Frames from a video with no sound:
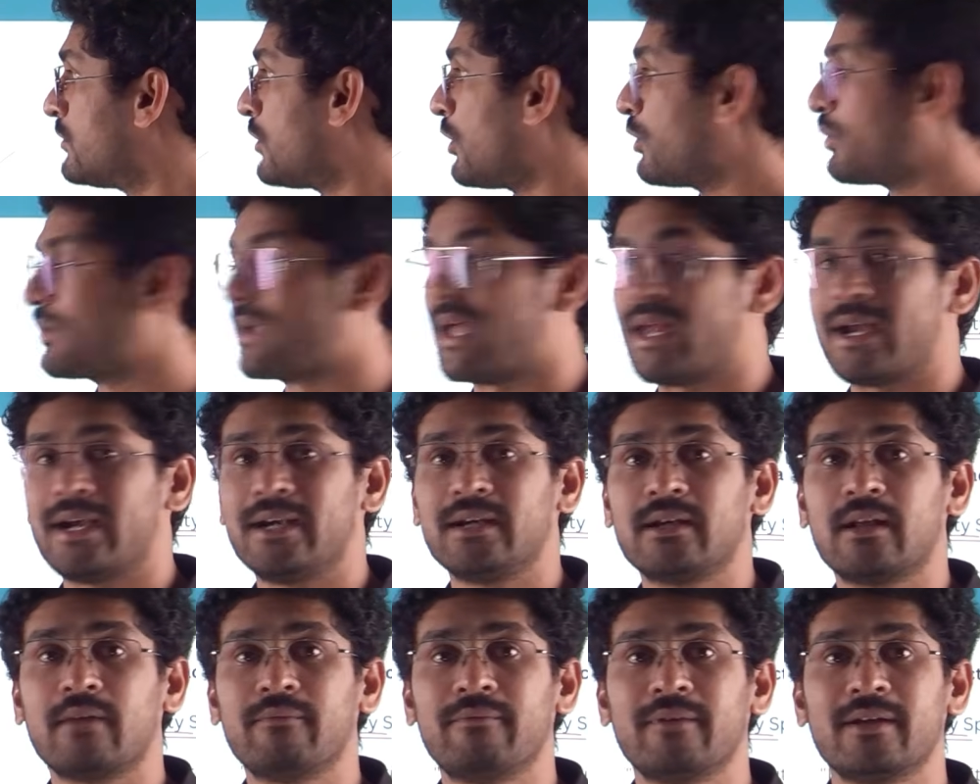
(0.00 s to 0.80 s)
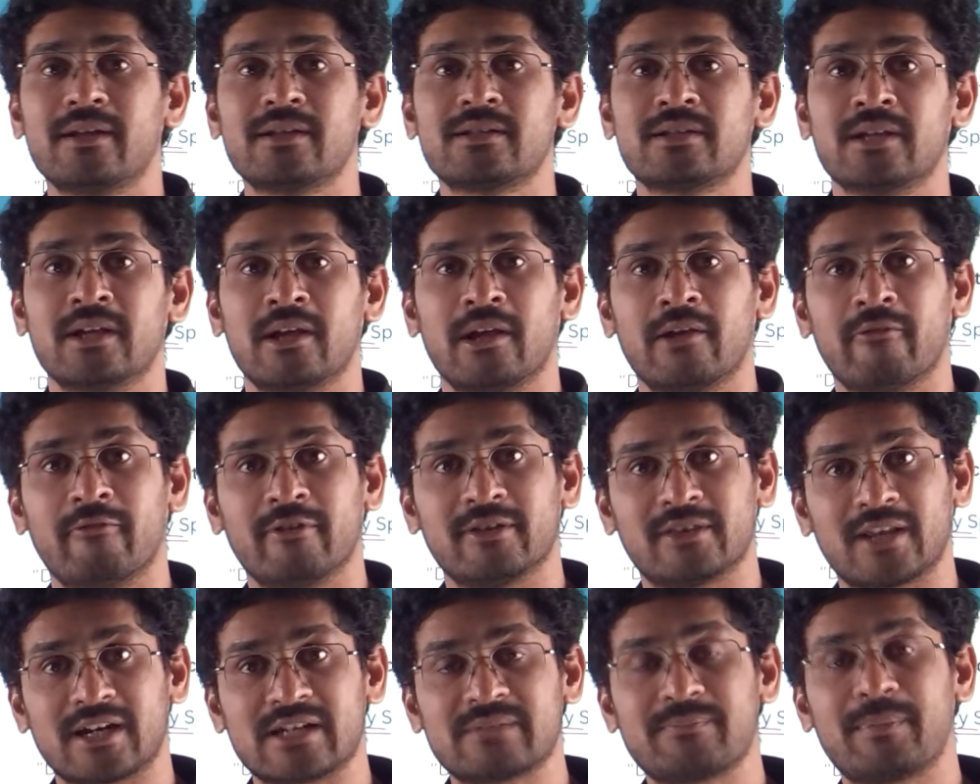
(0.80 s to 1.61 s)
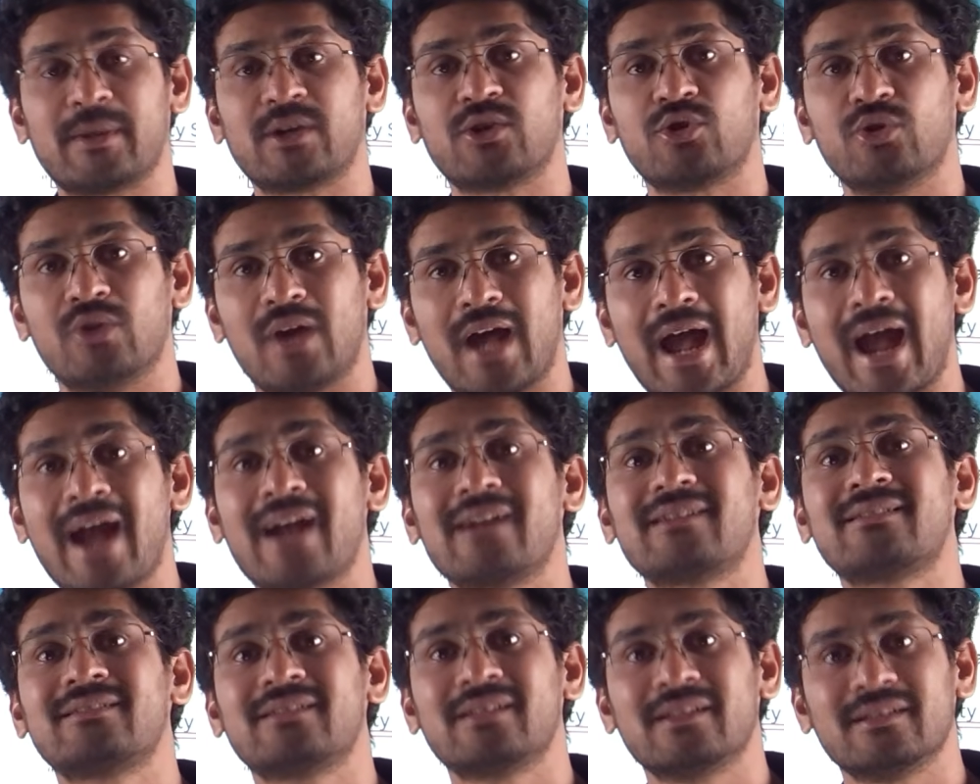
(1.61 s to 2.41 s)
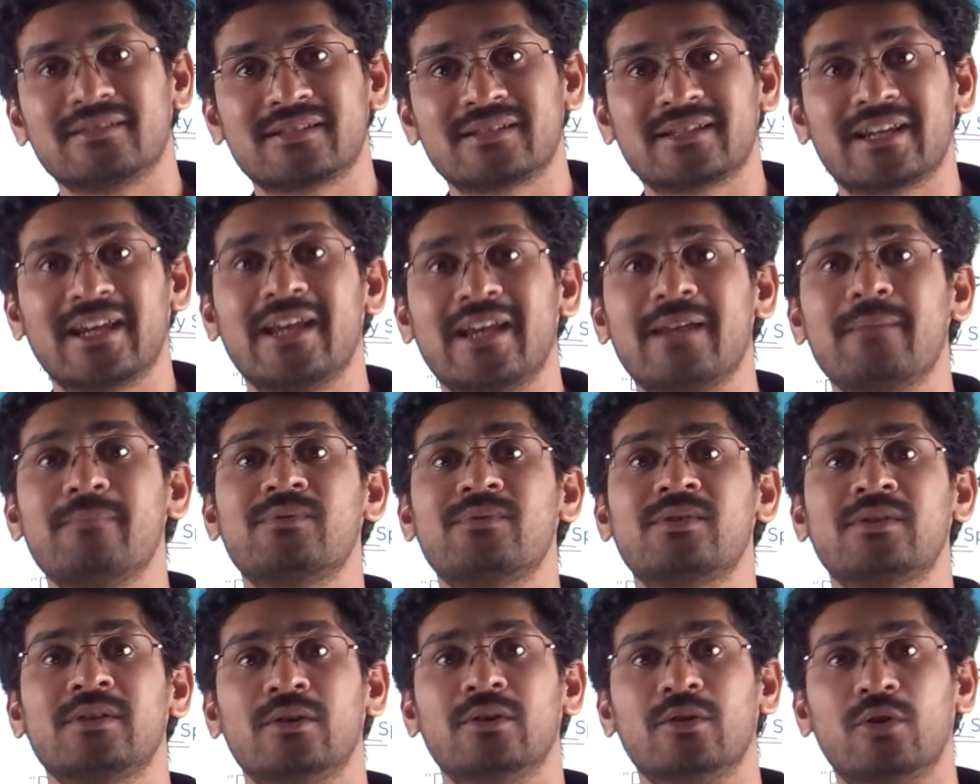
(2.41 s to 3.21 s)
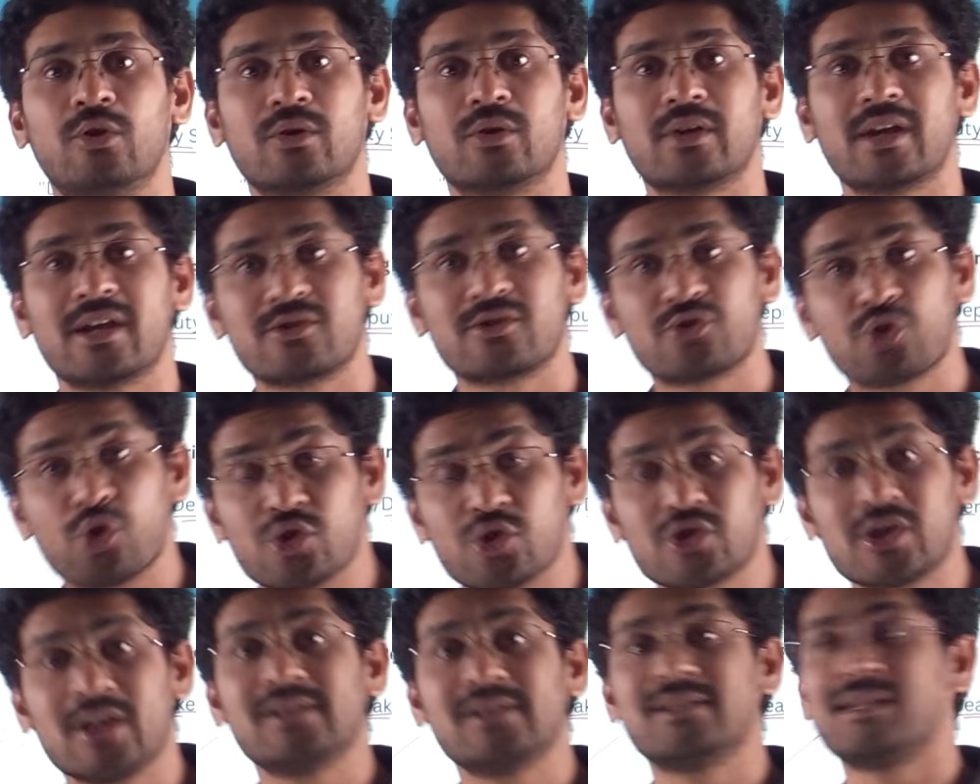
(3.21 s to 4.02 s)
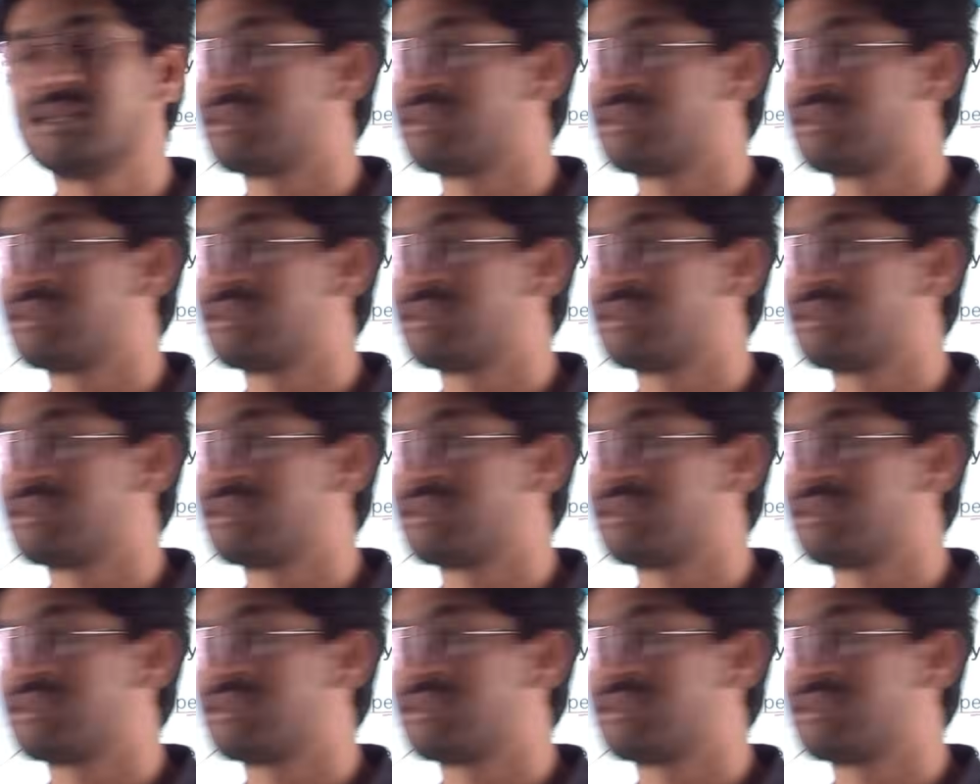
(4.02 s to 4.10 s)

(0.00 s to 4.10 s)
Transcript: through current affairs, with respect to acts, schemes, okay, social